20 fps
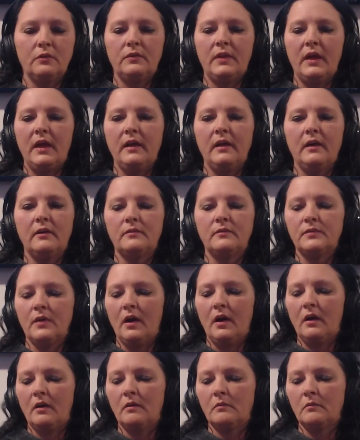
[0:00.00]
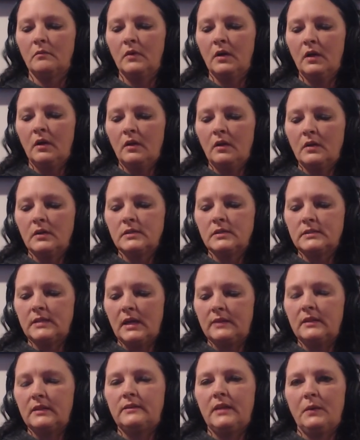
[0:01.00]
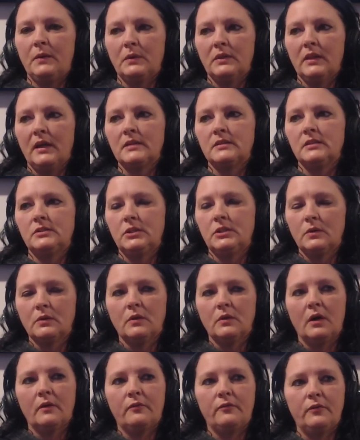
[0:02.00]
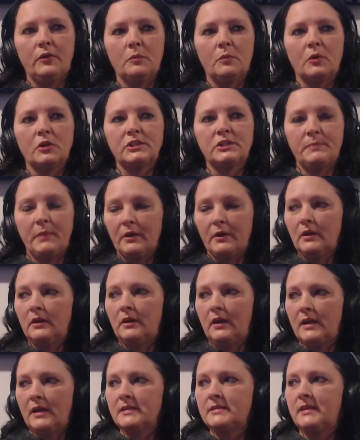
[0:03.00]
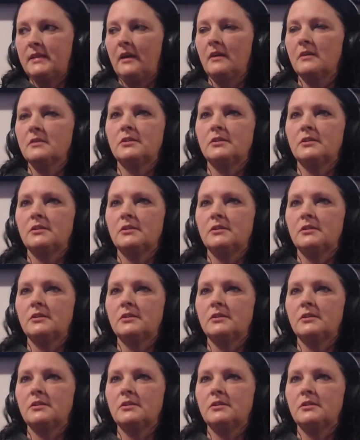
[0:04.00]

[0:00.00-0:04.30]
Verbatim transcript: They have um, said that they would like to do a few more spirit nights there.